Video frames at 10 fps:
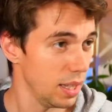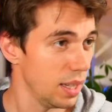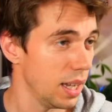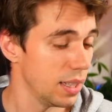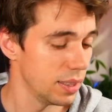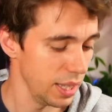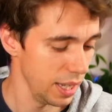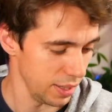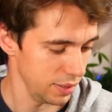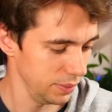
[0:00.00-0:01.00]
And
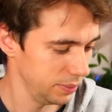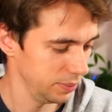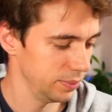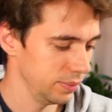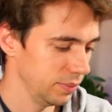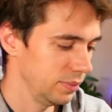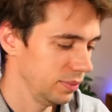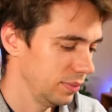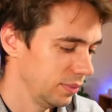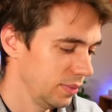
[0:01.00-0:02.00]
then
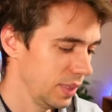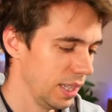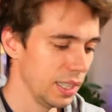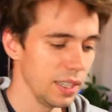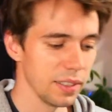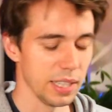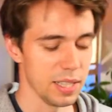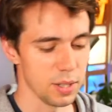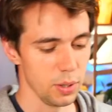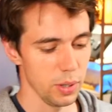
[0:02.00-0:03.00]
another thing
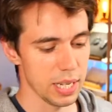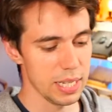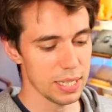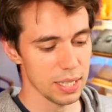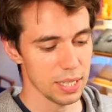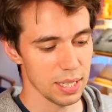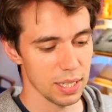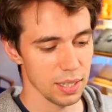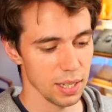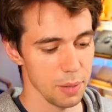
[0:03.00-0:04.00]
that's new is
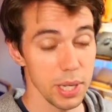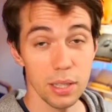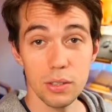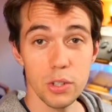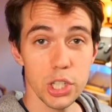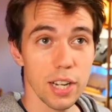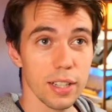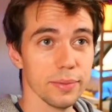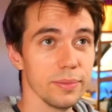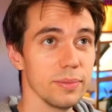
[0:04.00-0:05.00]
I made a new
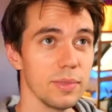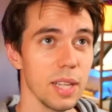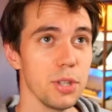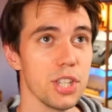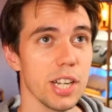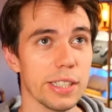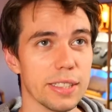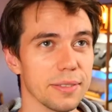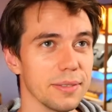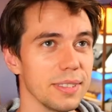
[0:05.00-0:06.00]
channel. Let me share it.
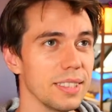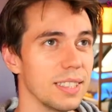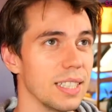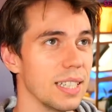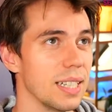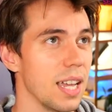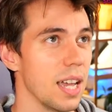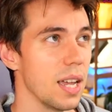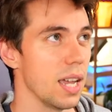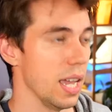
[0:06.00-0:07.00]

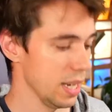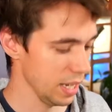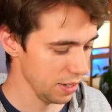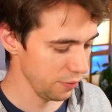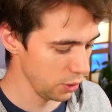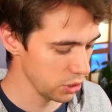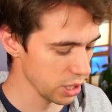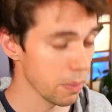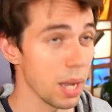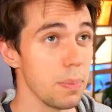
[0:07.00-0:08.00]
And in the
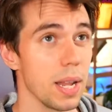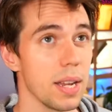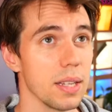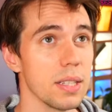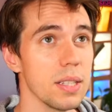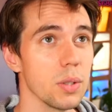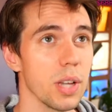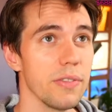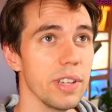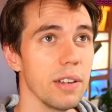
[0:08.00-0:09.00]
future, my plan is to
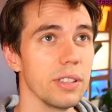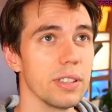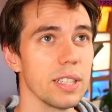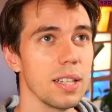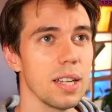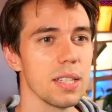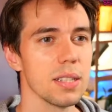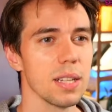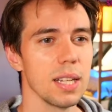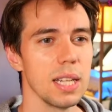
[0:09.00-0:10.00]
have everything that
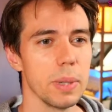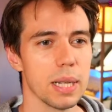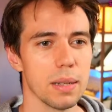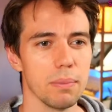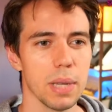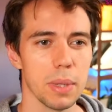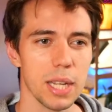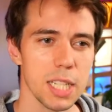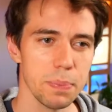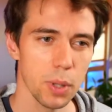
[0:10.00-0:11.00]
is a little bit maybe
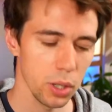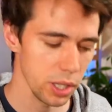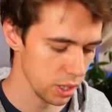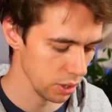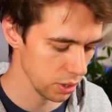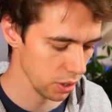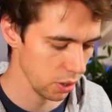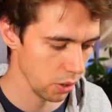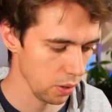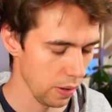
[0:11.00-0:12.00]
less polished or
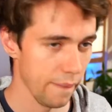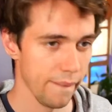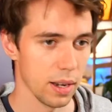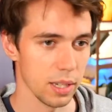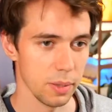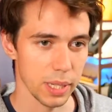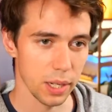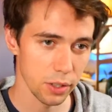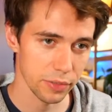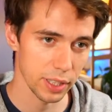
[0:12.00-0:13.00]
so, a little bit
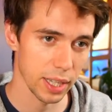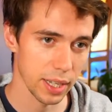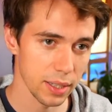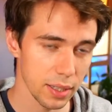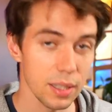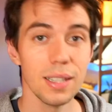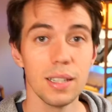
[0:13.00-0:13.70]
out of the line.